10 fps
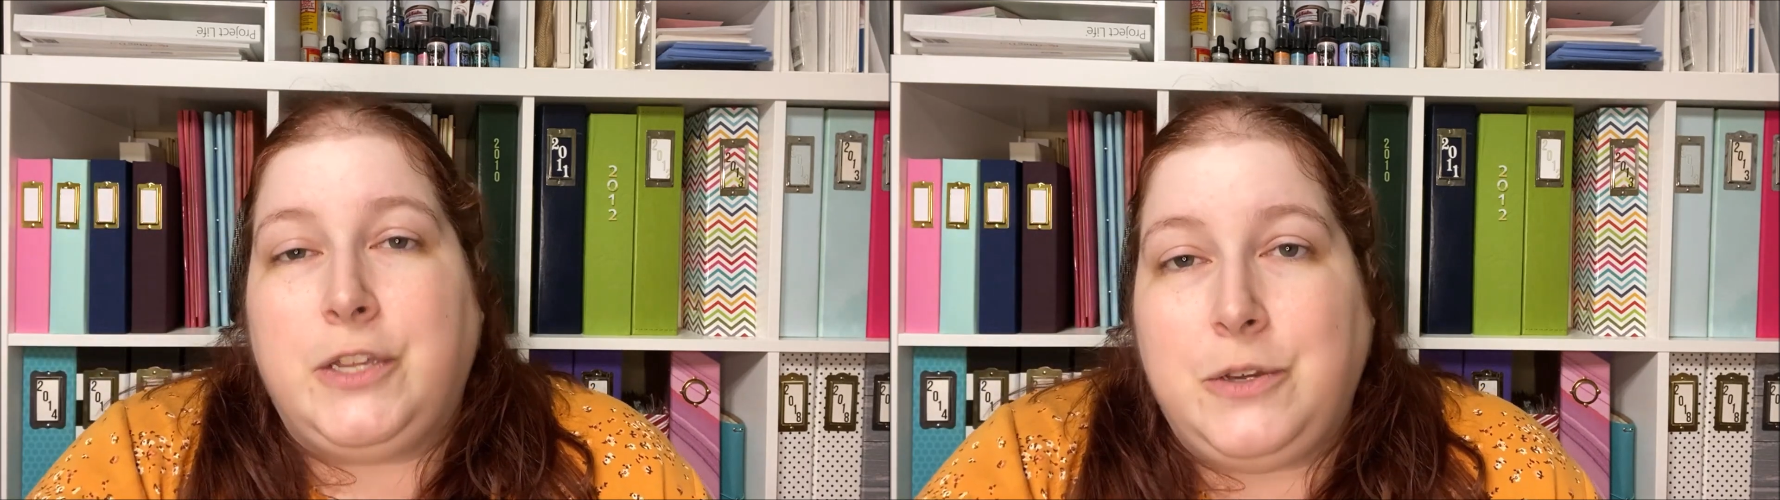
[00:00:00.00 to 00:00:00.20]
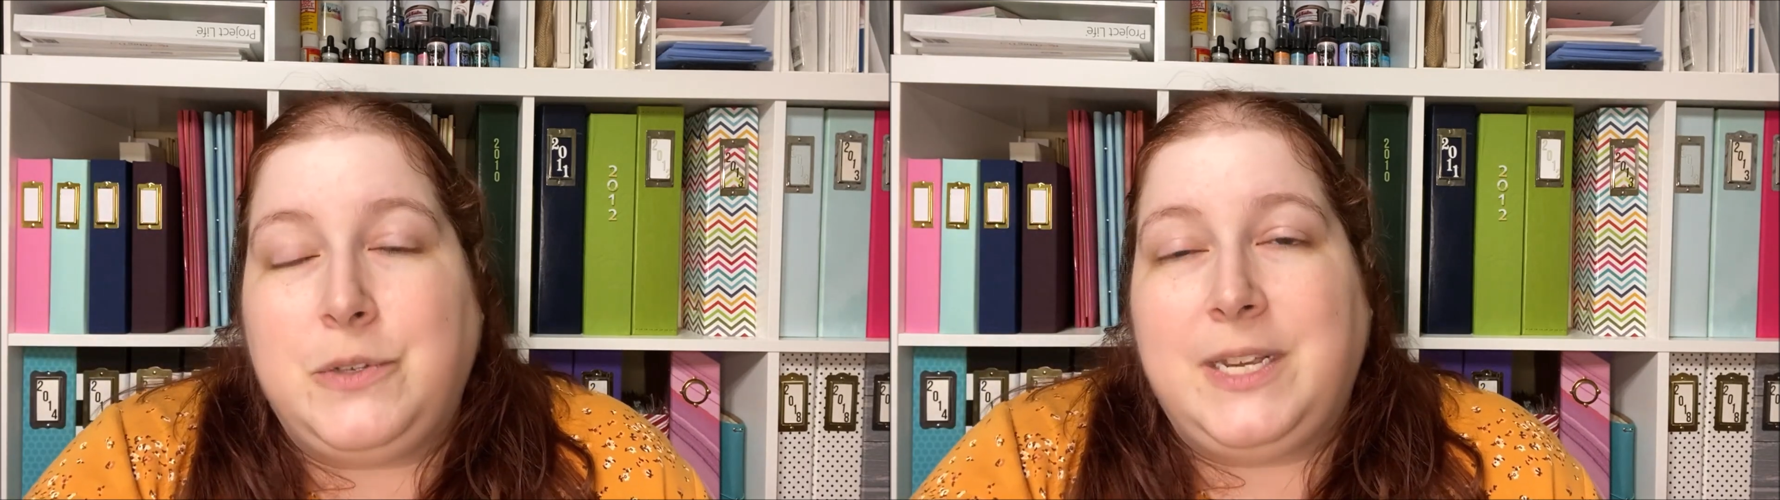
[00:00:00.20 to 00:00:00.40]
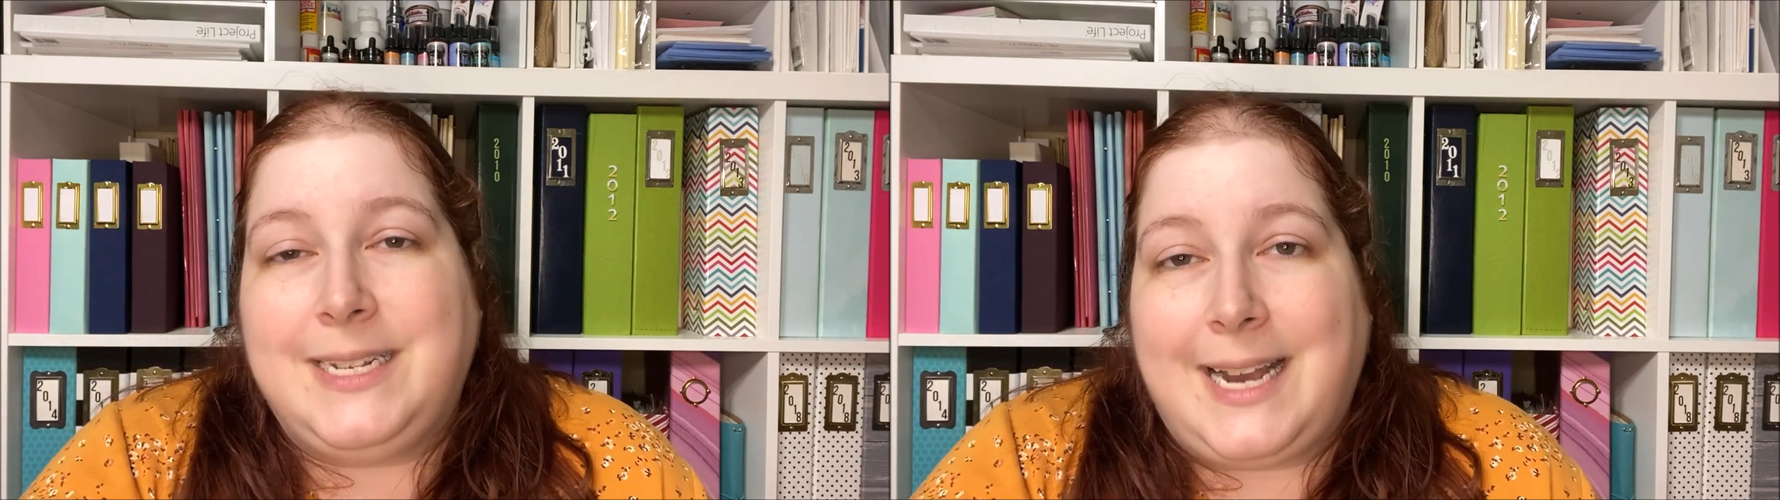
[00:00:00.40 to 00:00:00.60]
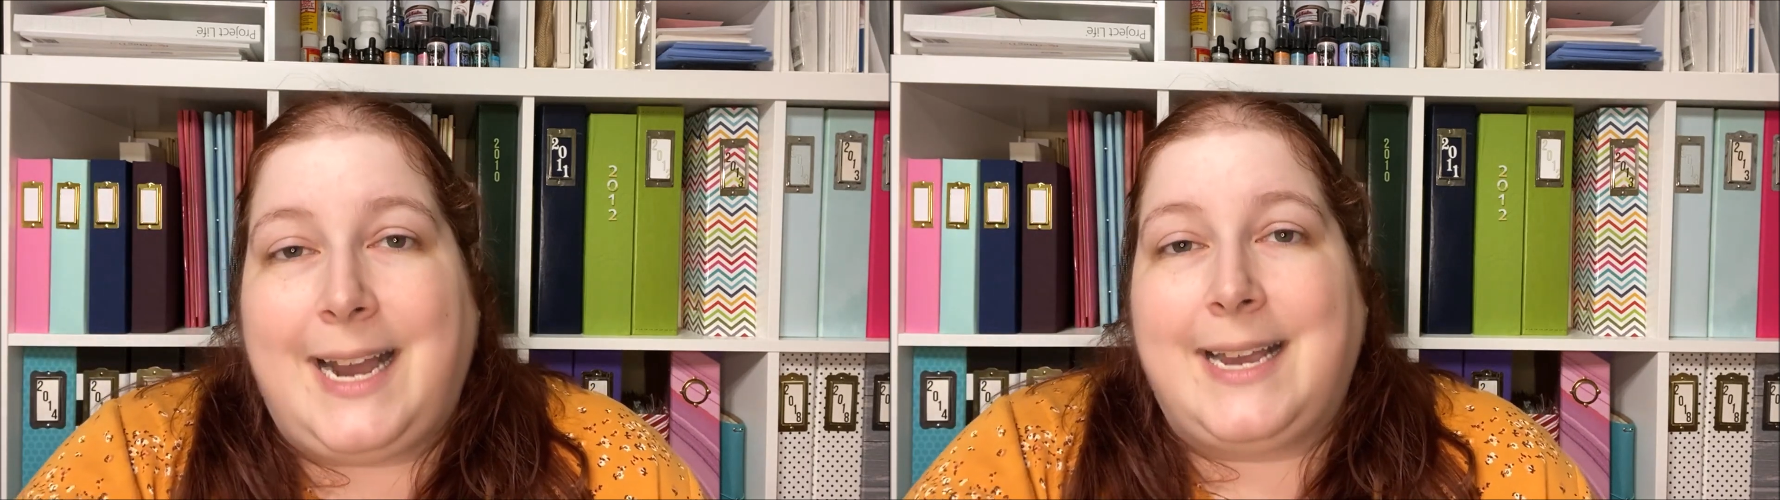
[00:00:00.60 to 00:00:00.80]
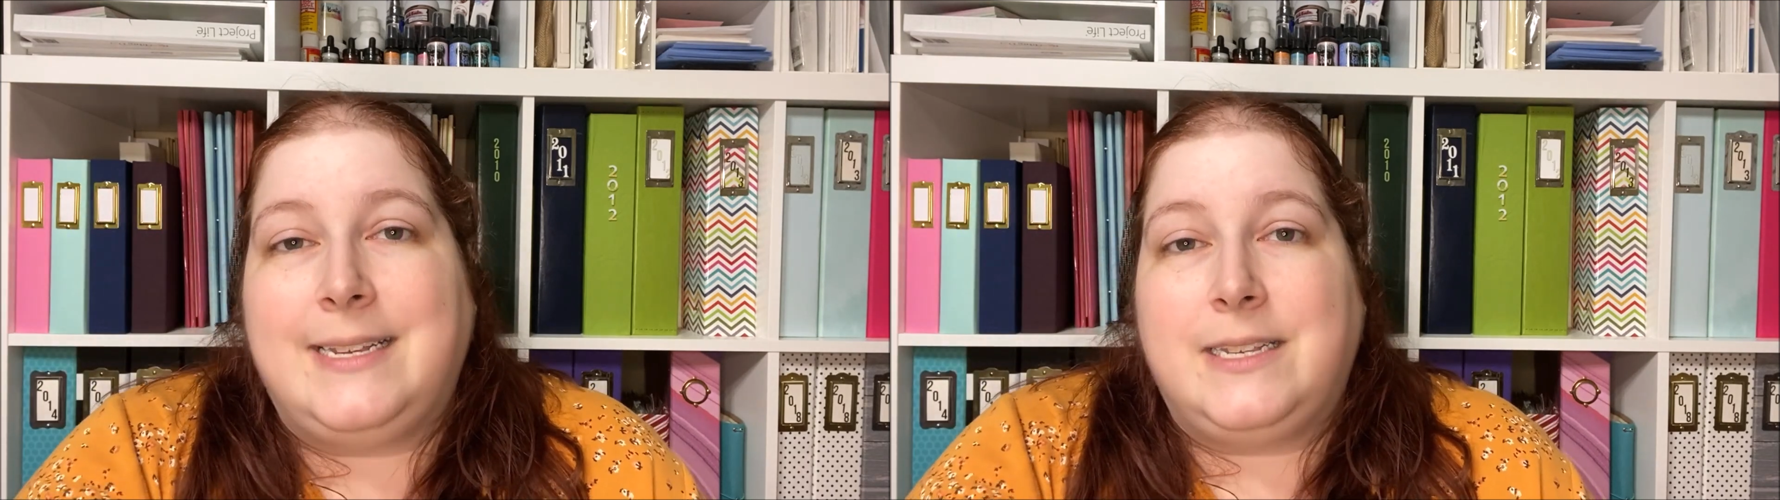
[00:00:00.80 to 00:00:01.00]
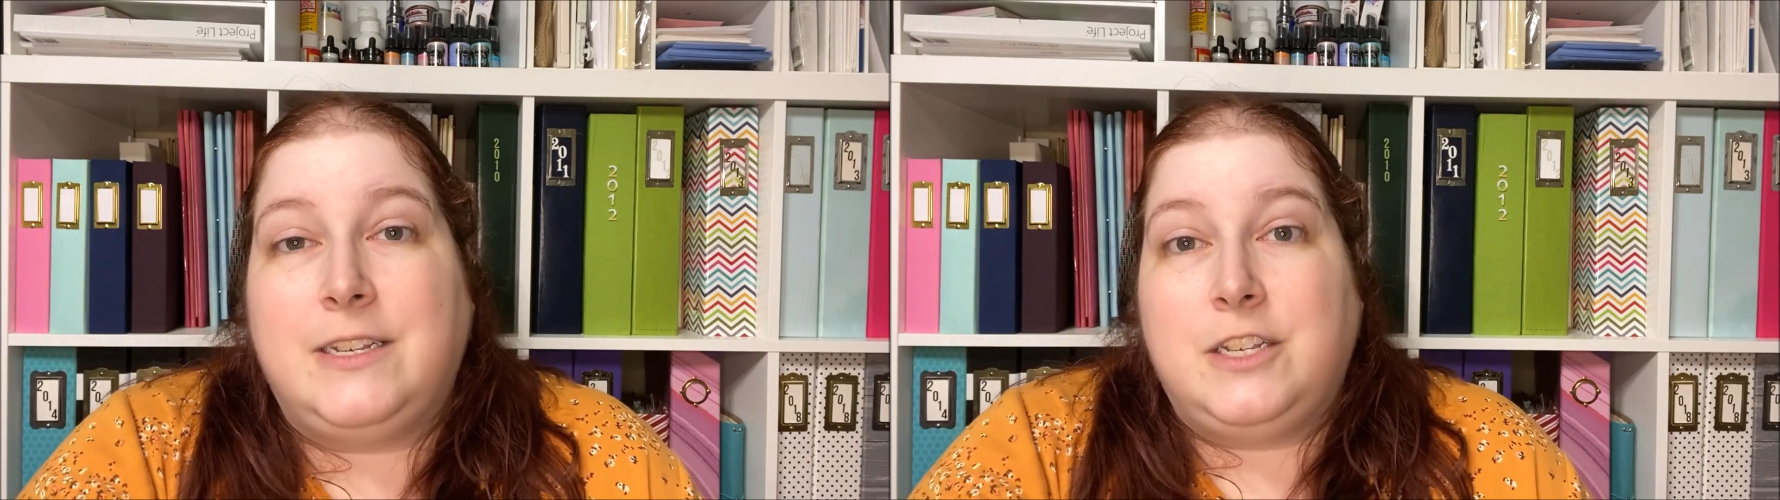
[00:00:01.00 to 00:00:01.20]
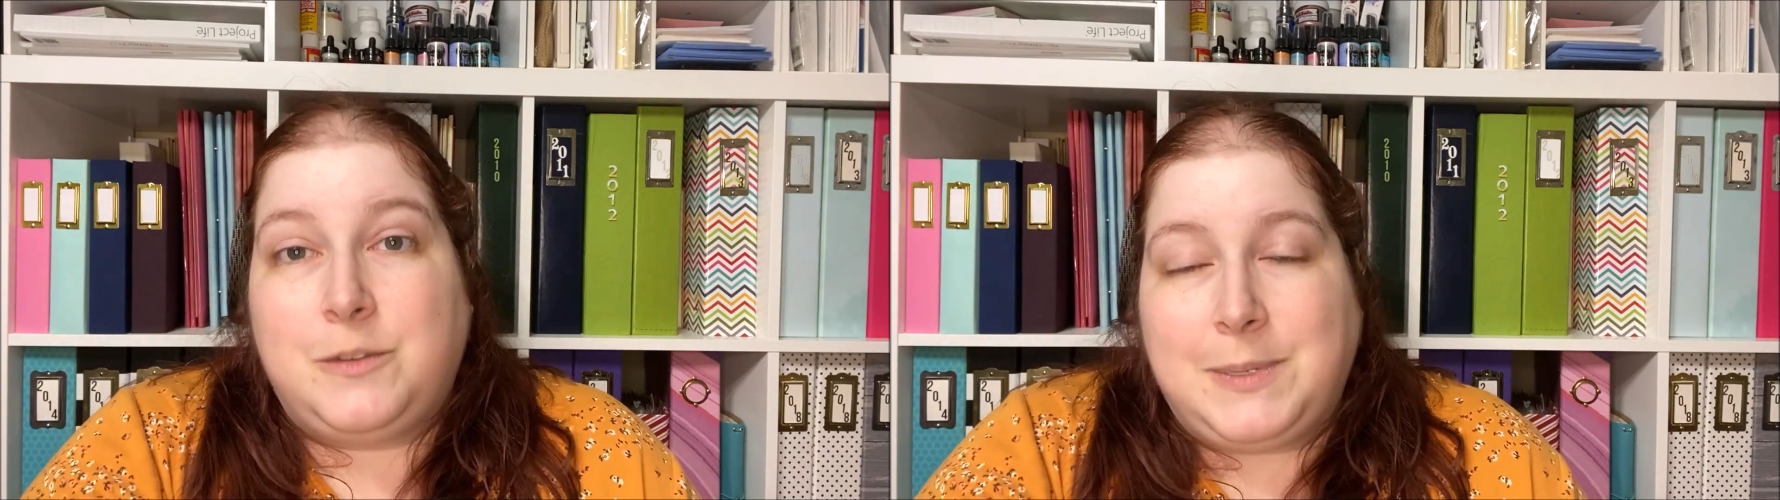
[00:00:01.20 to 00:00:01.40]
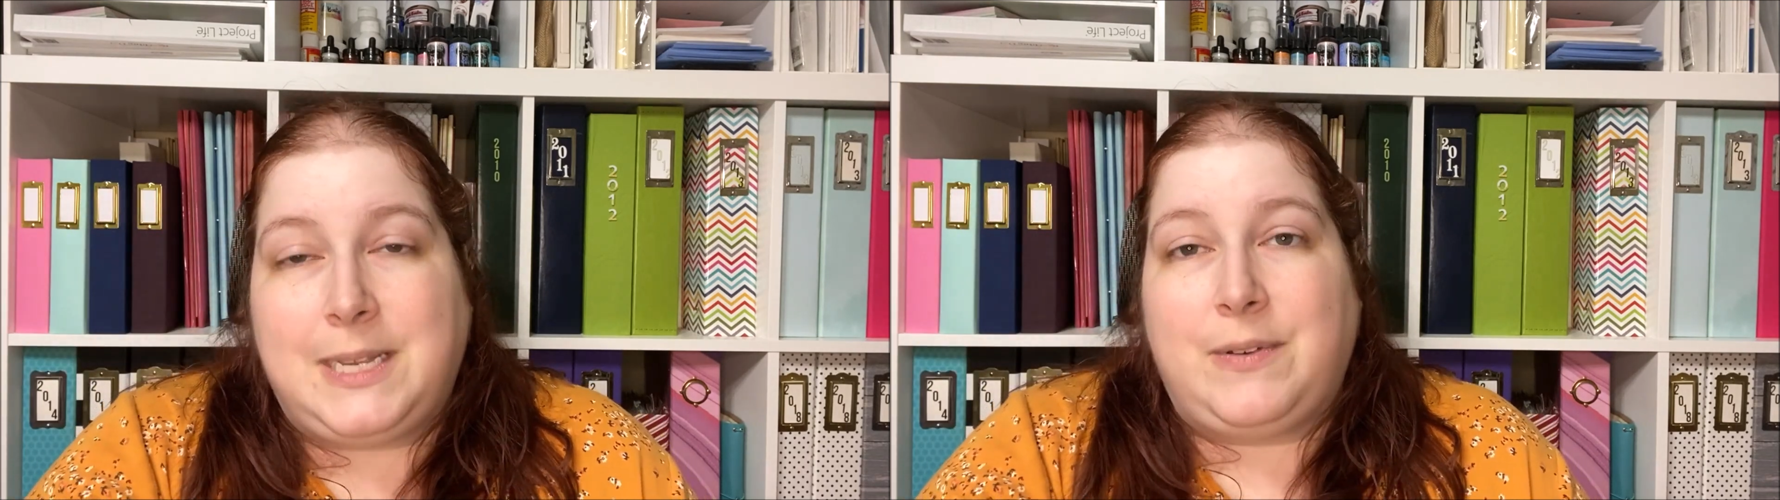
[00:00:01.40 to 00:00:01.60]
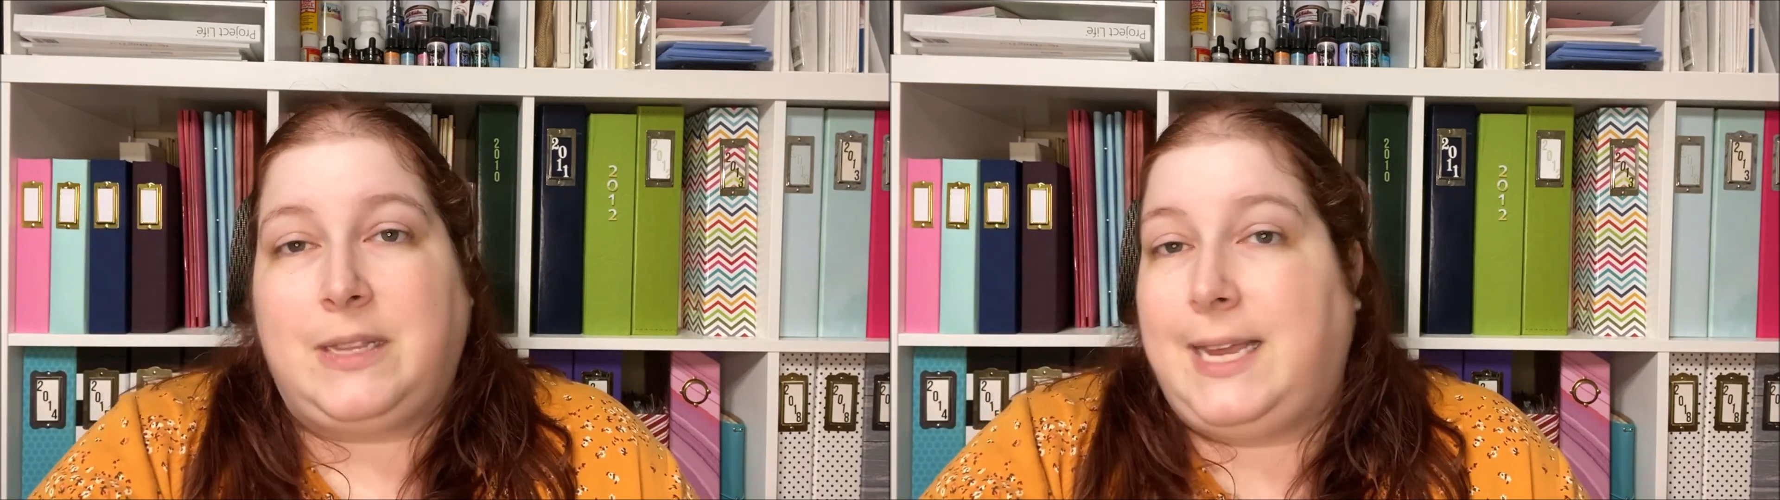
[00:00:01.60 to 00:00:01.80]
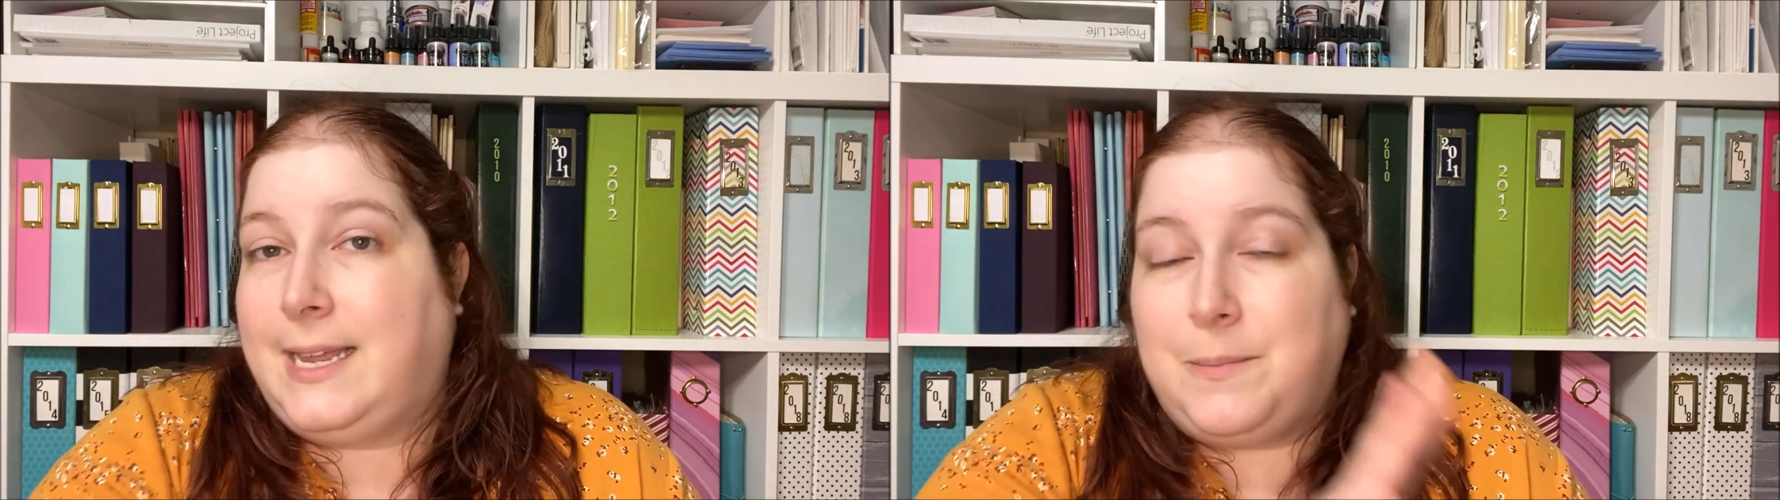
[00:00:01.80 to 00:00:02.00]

using dies specifically